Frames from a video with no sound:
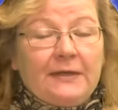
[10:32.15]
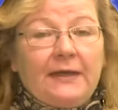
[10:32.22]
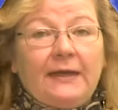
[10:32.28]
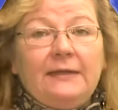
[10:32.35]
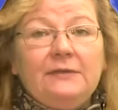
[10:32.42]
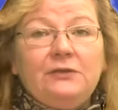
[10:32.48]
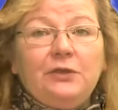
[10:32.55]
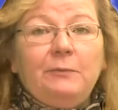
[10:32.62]

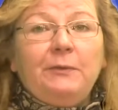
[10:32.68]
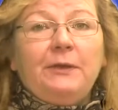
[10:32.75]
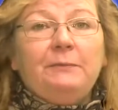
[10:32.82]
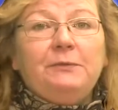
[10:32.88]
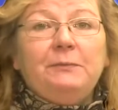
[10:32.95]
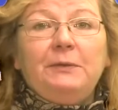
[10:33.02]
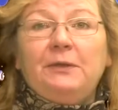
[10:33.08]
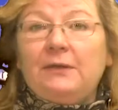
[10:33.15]
And it's shaping
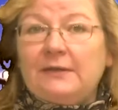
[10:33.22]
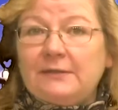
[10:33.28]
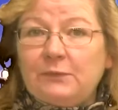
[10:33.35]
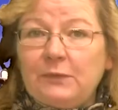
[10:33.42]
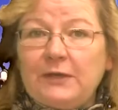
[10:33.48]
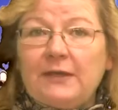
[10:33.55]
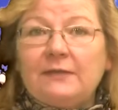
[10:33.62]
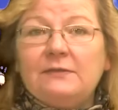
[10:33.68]
up to be a nice
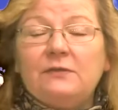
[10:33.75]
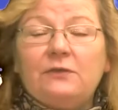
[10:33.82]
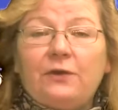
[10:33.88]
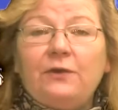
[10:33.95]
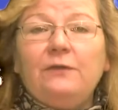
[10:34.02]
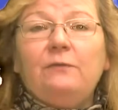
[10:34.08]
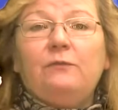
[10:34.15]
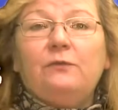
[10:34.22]
weekend start.